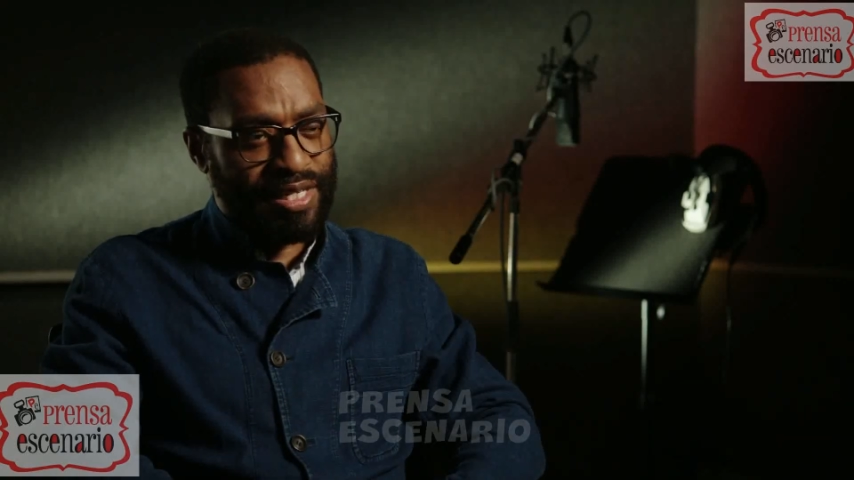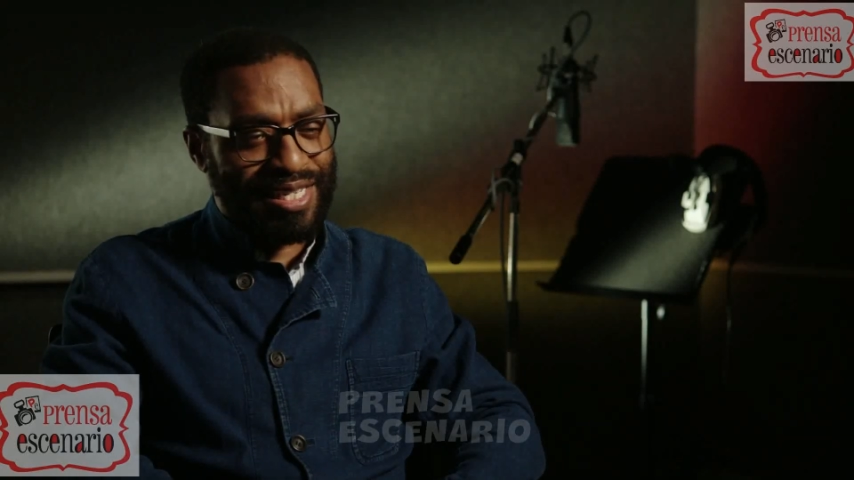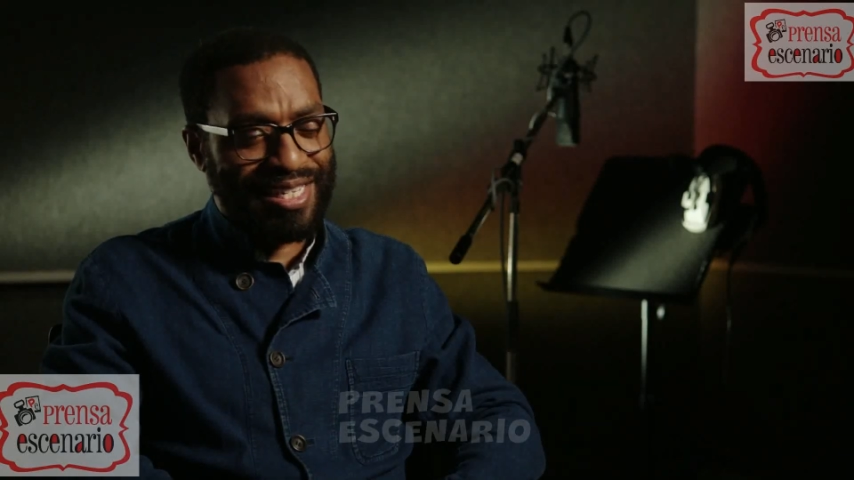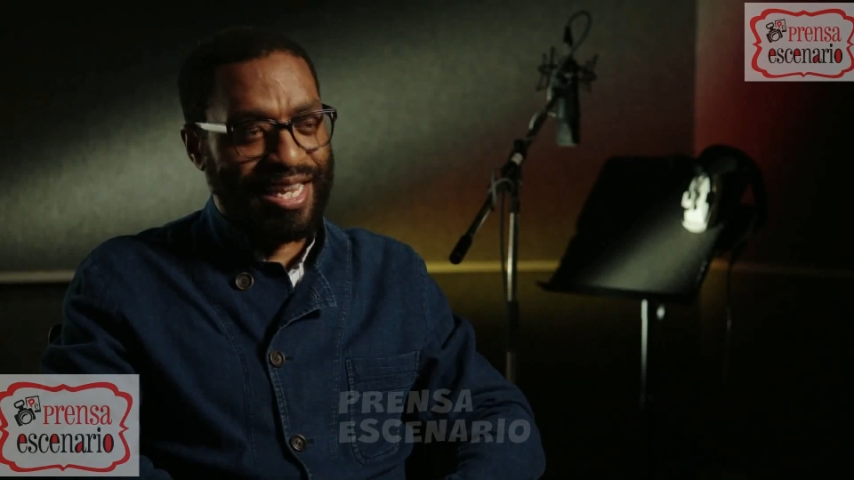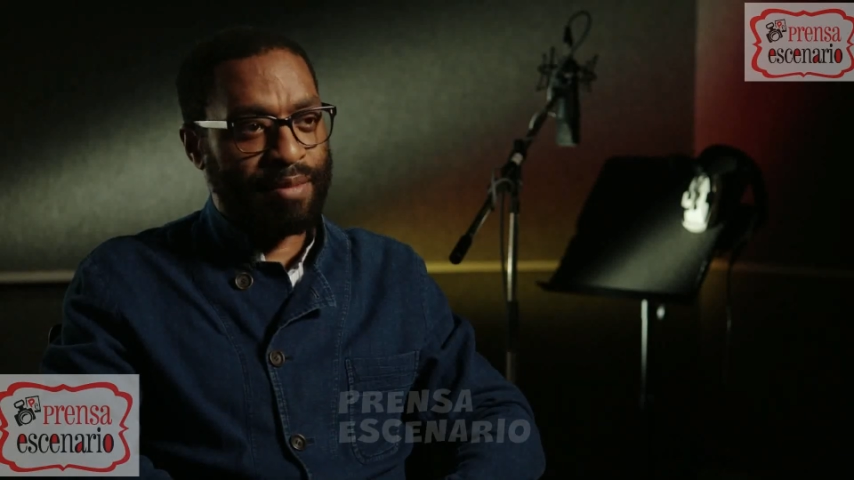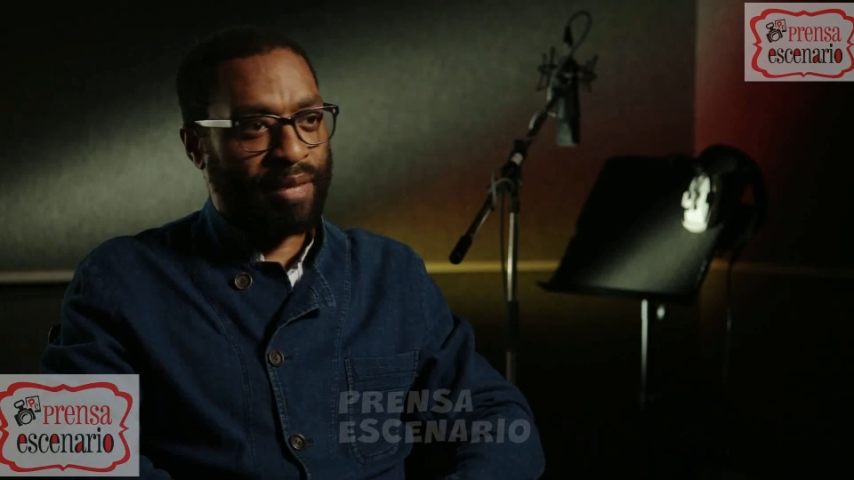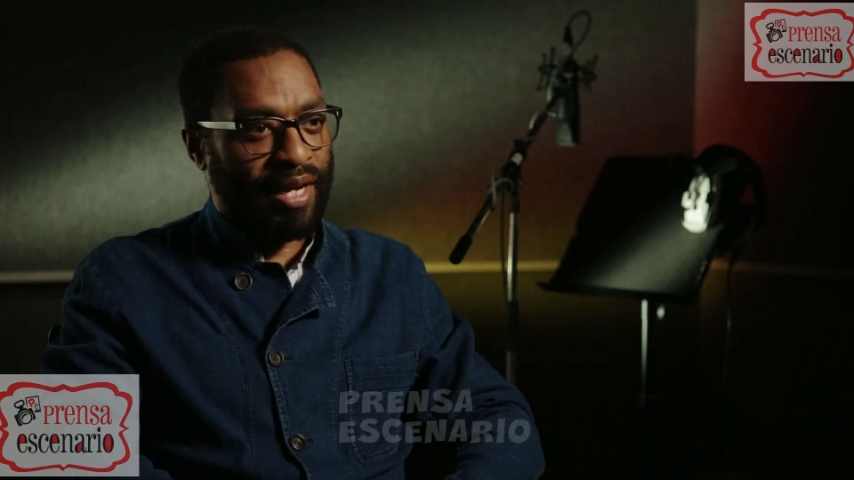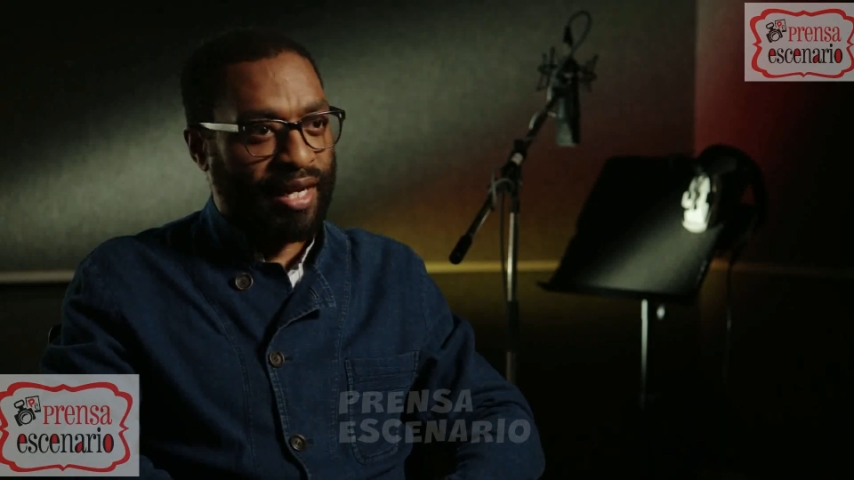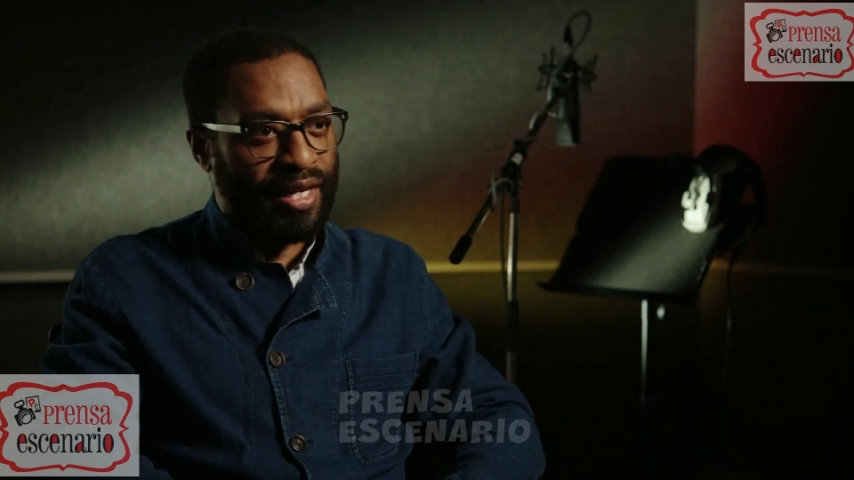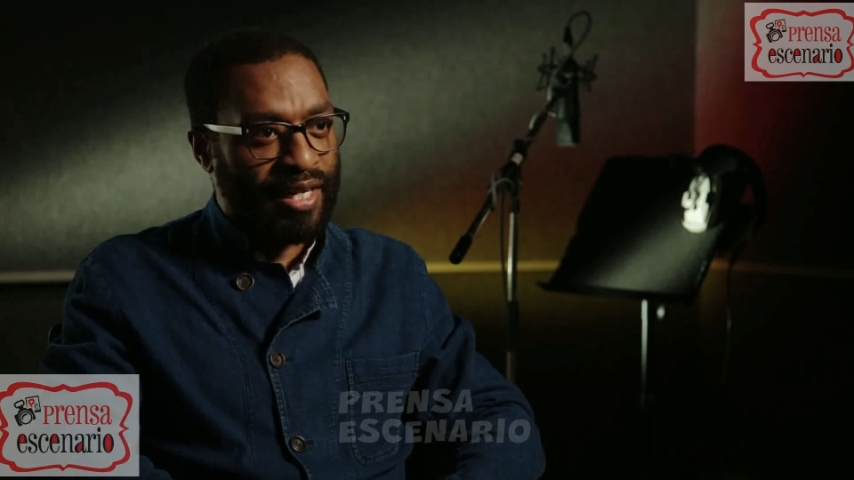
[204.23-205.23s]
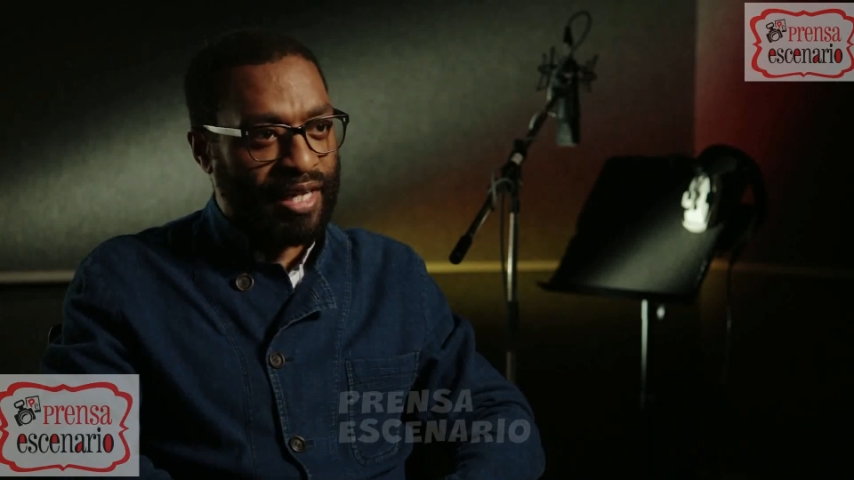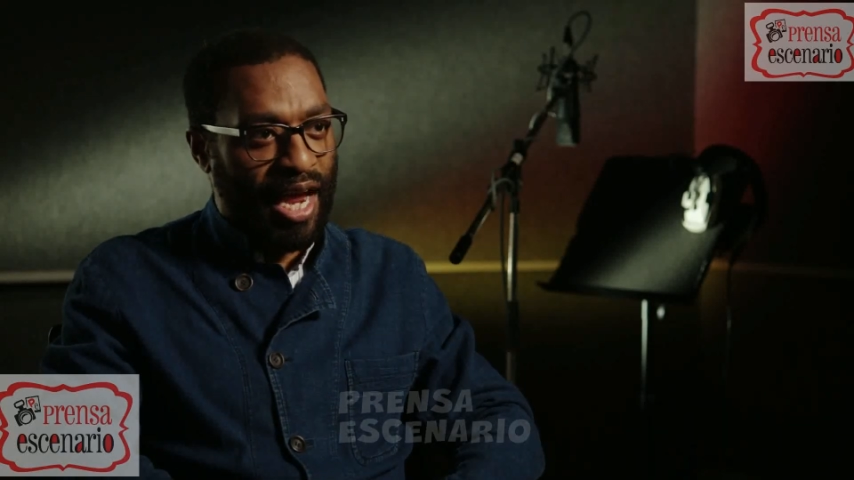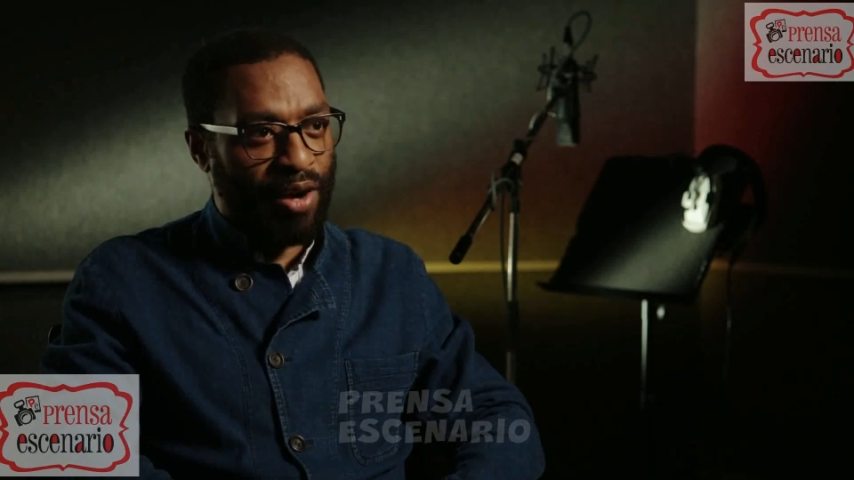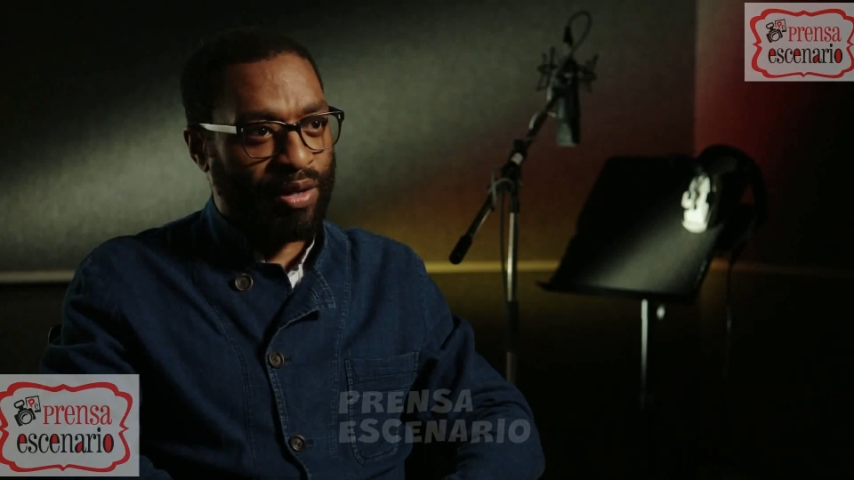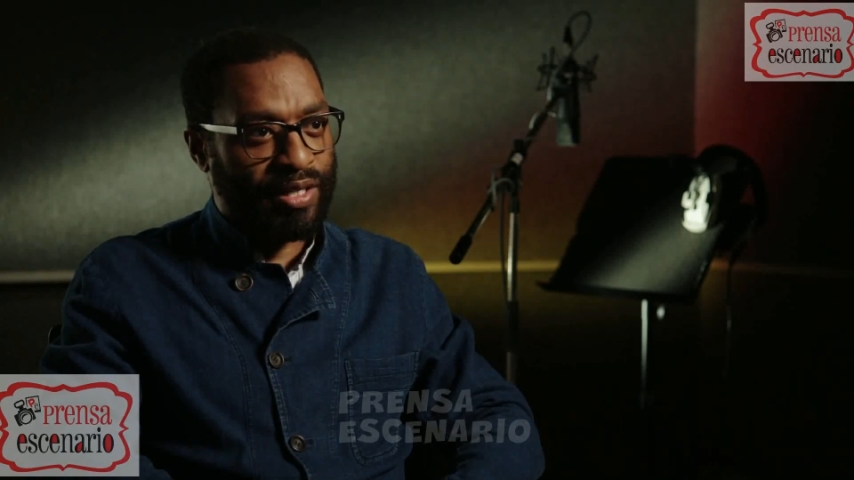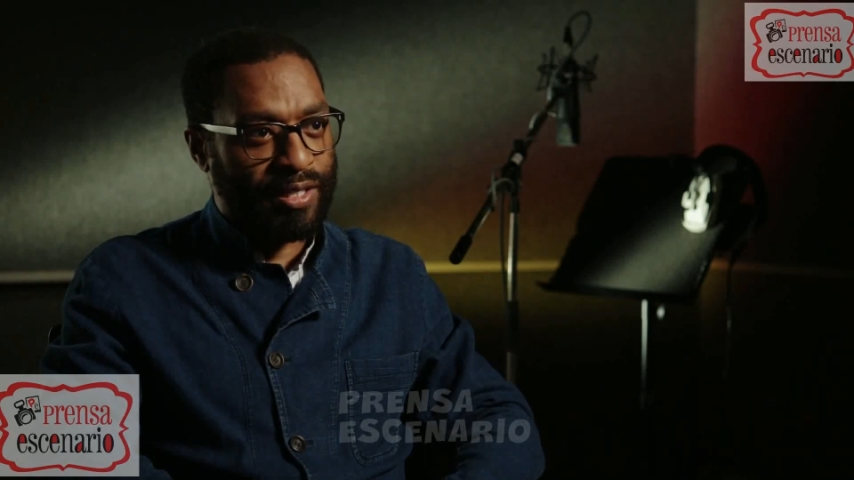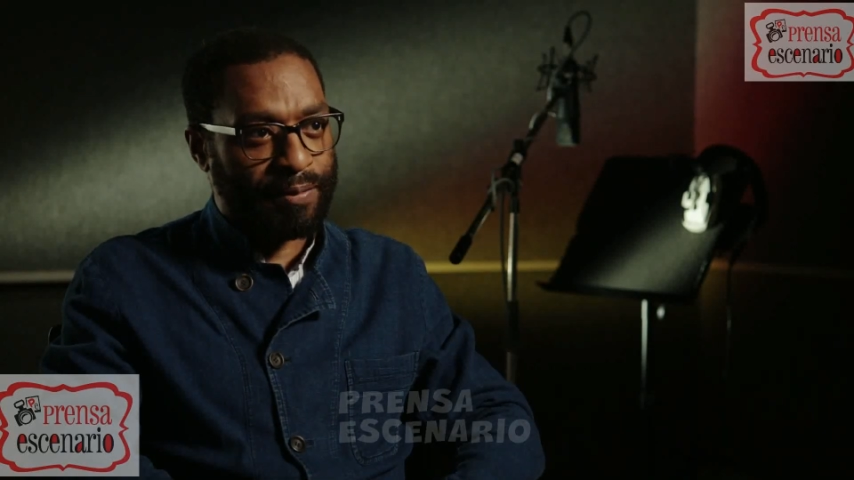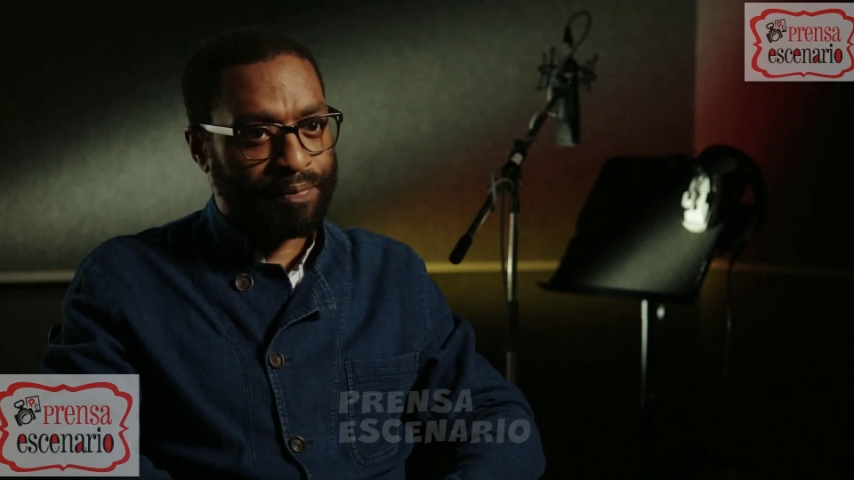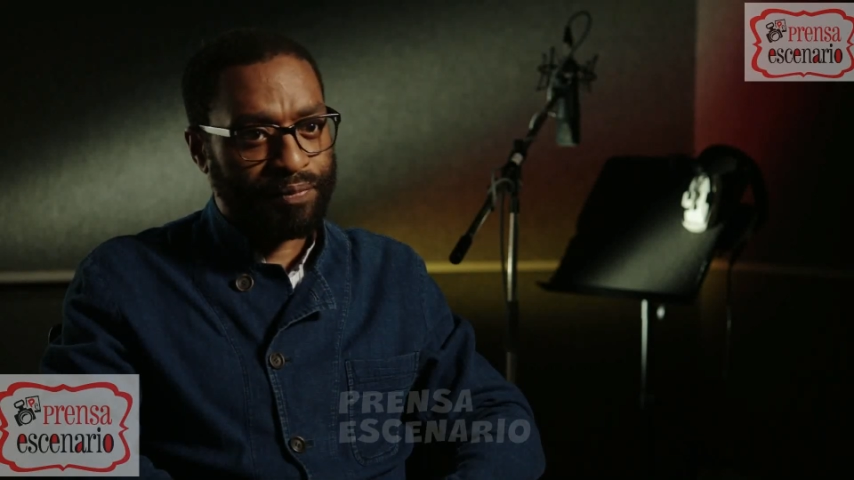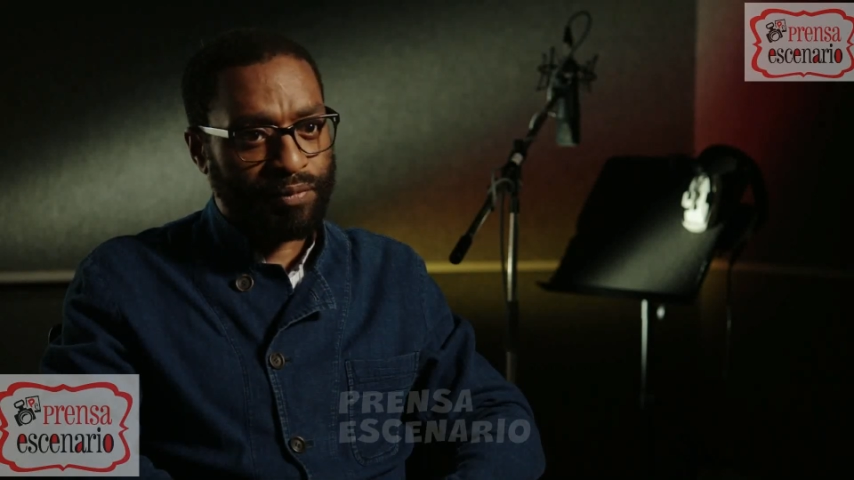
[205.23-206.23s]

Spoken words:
scheming character.